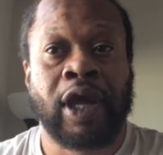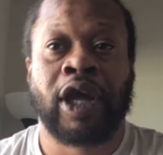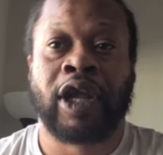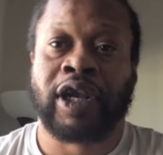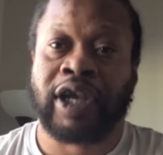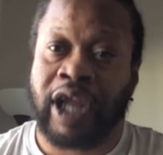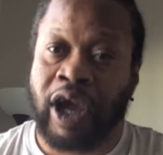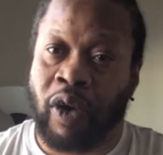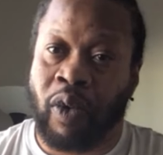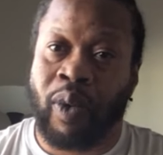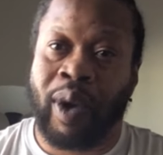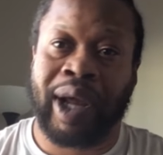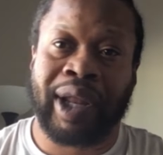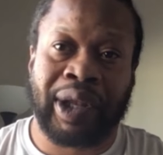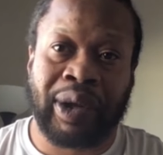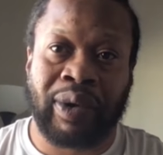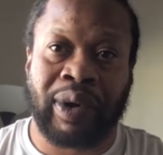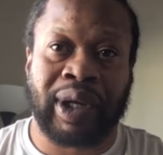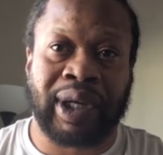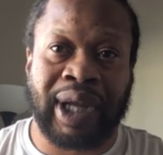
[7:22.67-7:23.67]
Now,
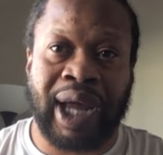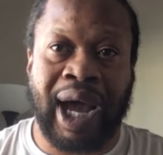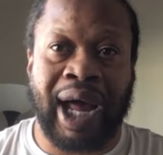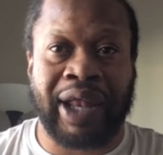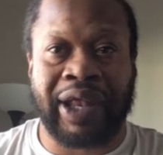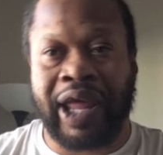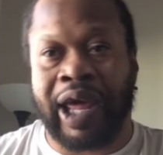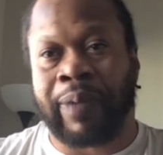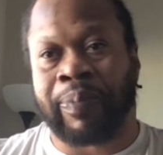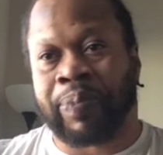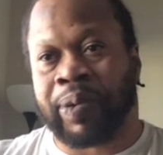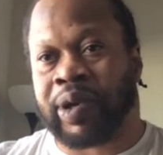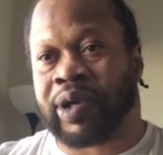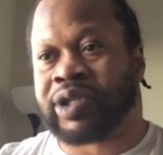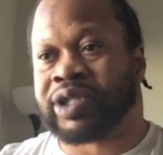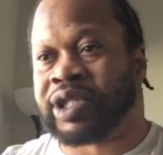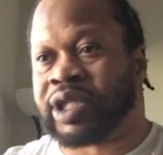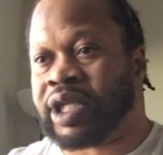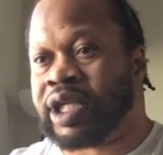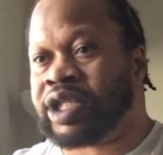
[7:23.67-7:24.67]
whether or not that
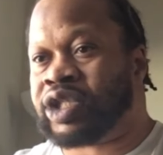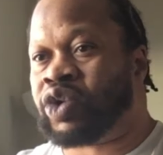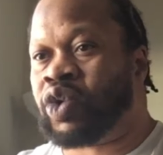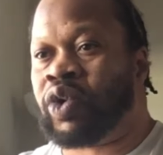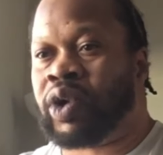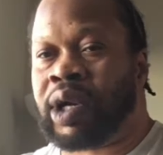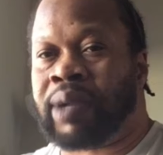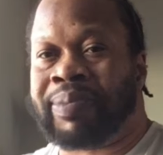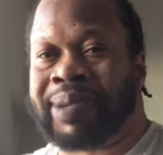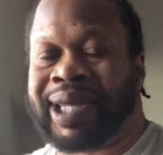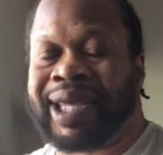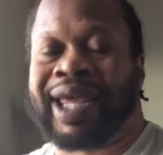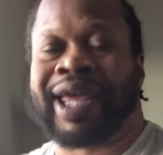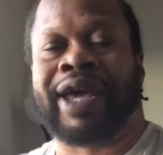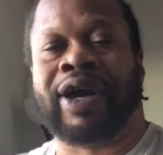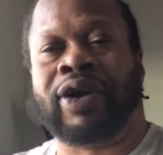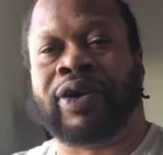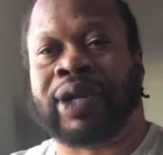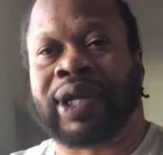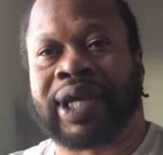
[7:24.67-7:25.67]
person is going to be
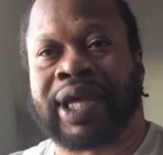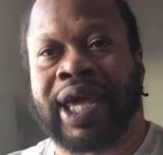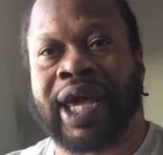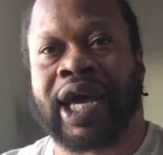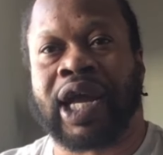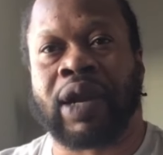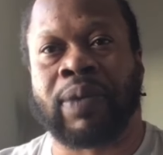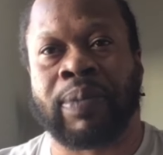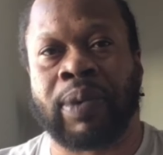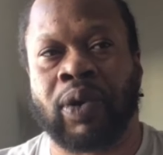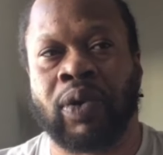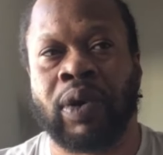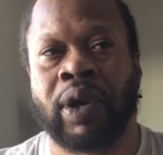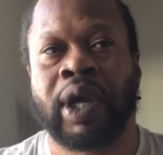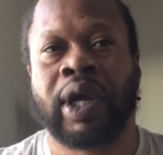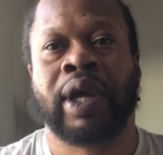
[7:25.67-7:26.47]
held accountable